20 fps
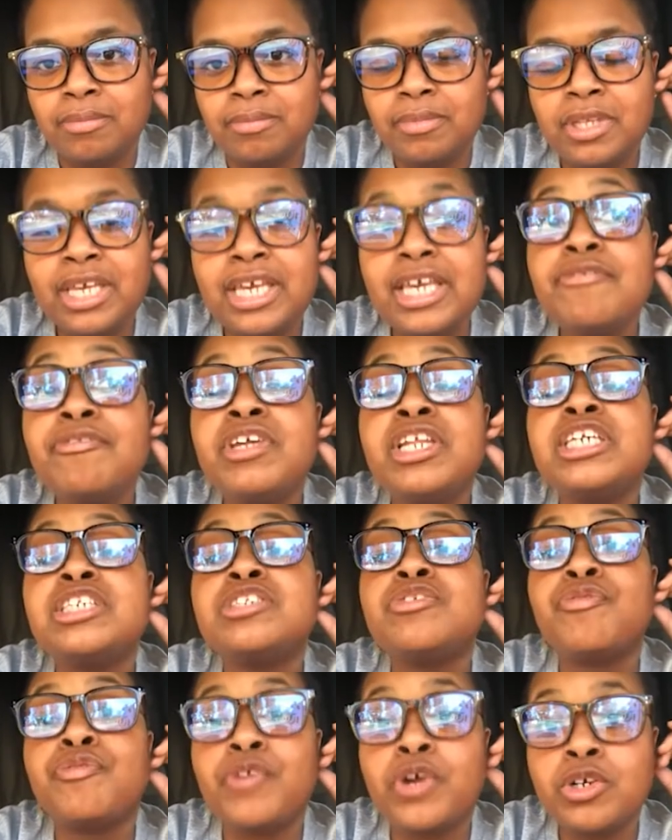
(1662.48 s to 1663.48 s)
Even his
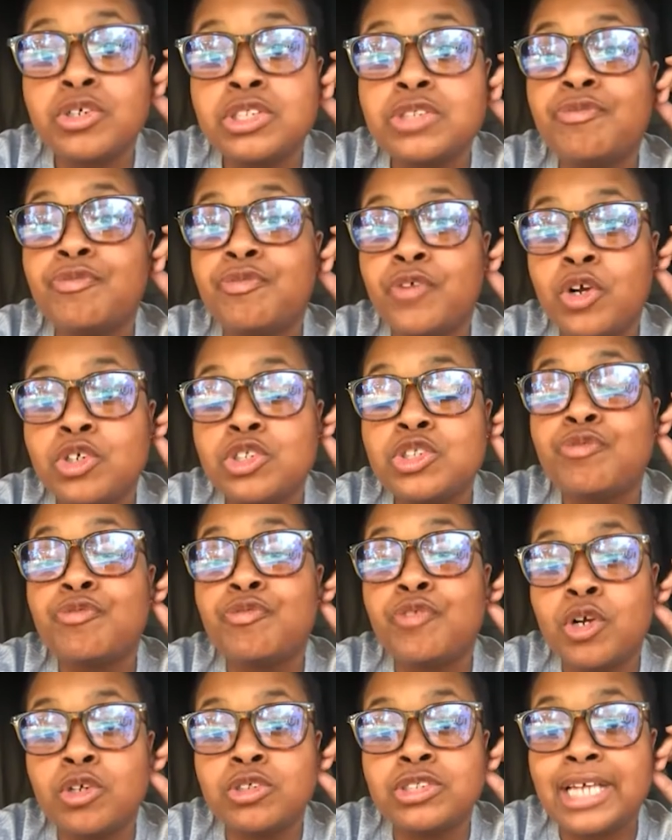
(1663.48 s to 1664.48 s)
first, first,
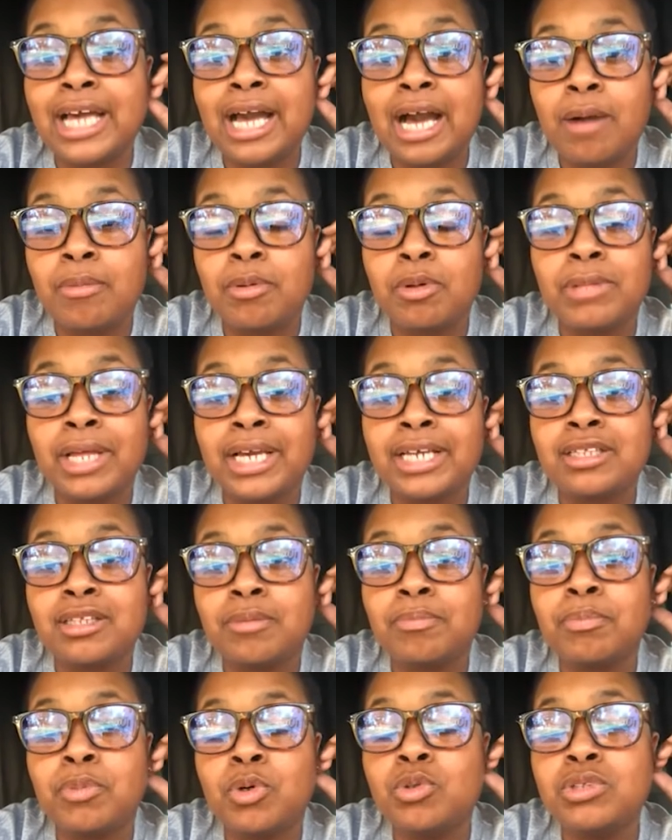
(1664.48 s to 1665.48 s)
first album, like
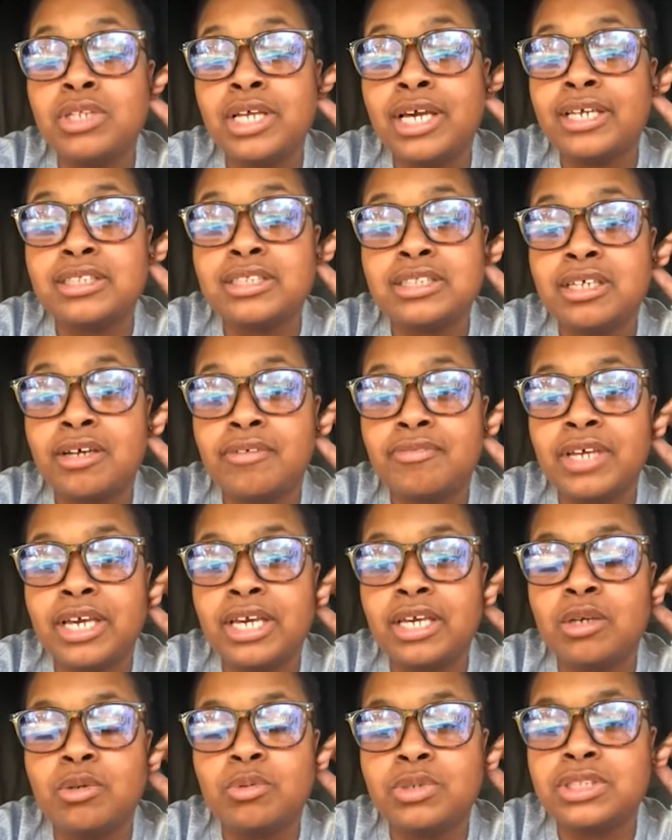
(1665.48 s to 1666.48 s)
the bootleg stuff
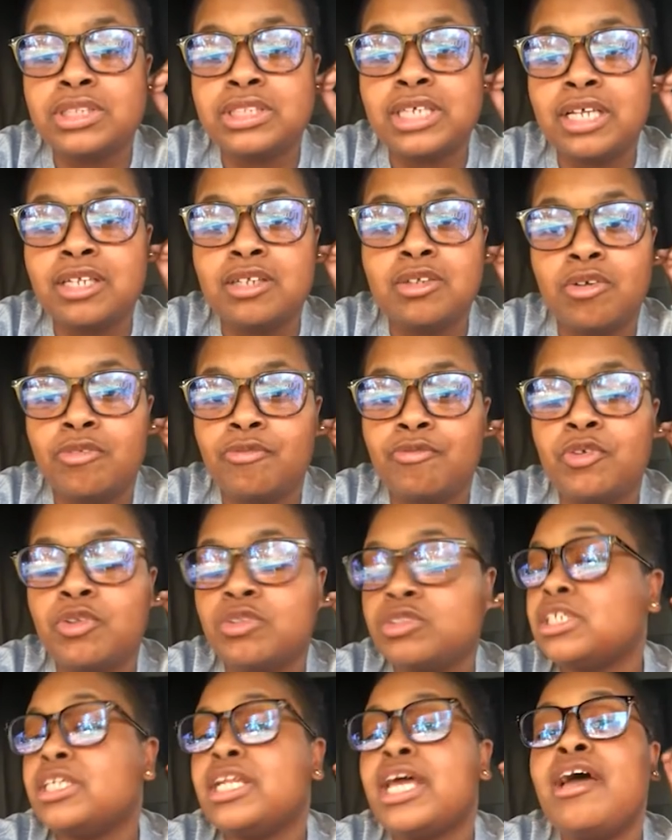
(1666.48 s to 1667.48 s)
that he was selling on
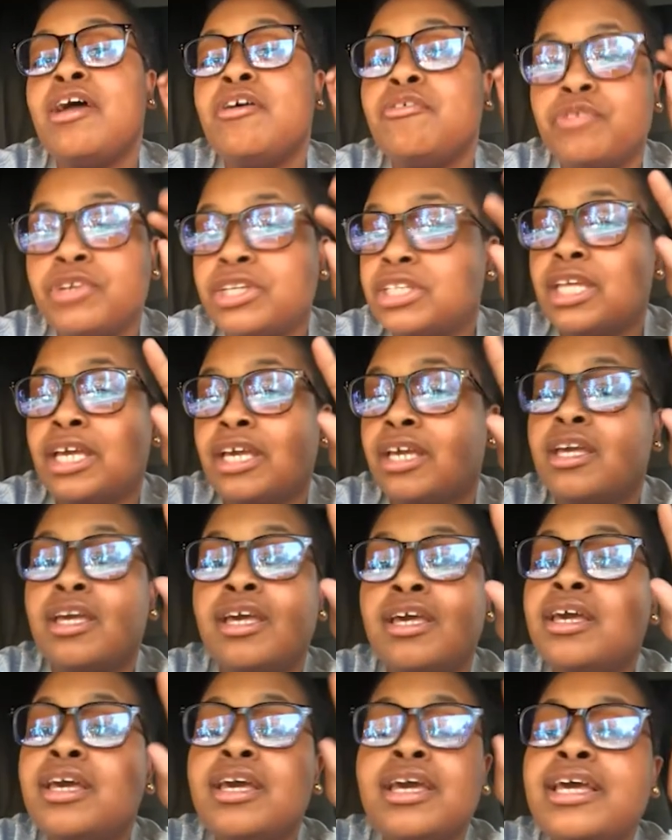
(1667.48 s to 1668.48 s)
Fulton, everything.
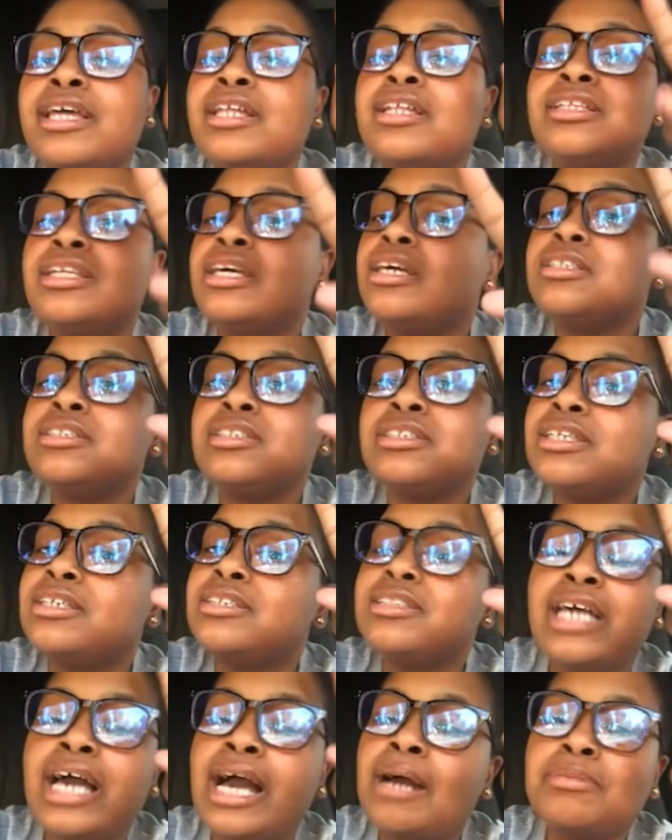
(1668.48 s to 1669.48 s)
There's there's
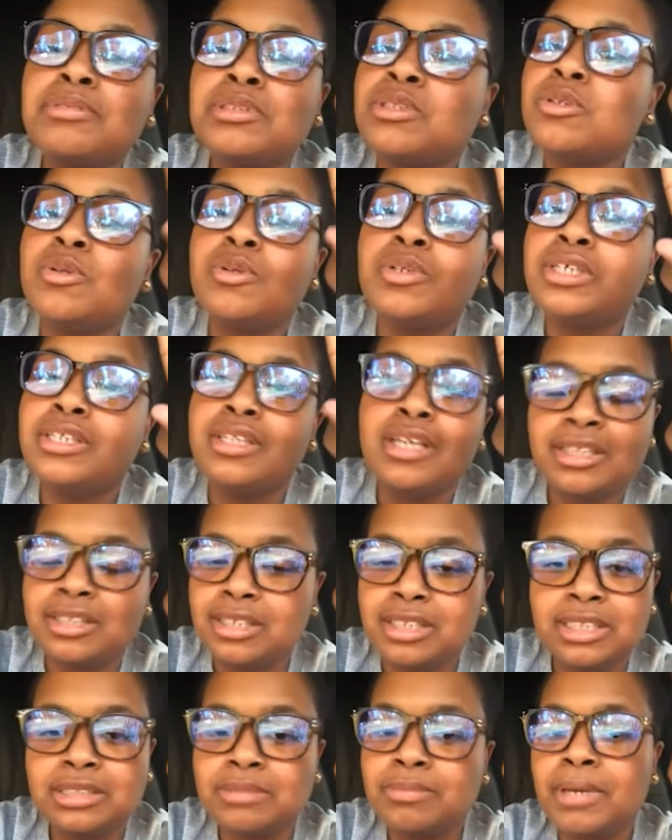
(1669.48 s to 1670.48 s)
absolutely
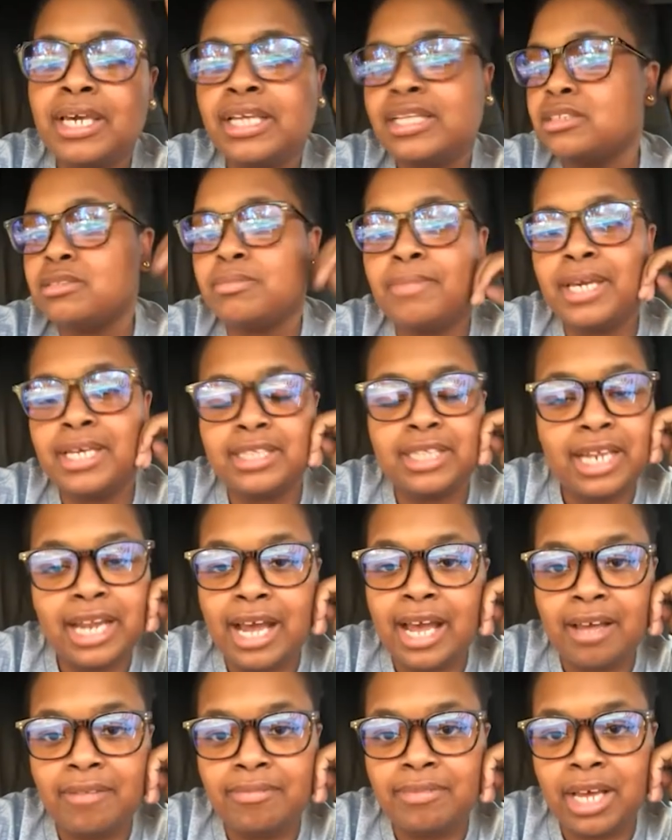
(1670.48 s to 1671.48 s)
nothing this man has made that
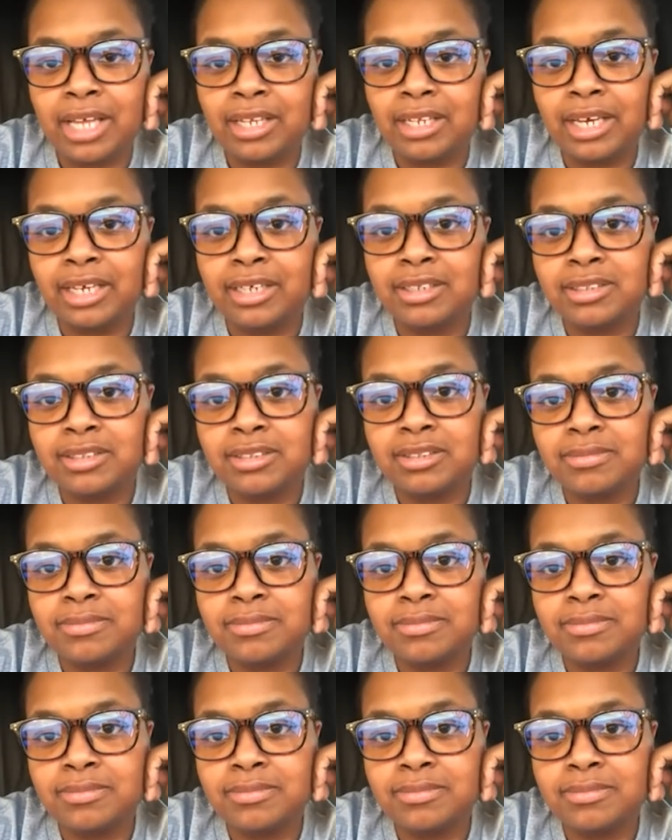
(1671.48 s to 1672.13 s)
I have not liked.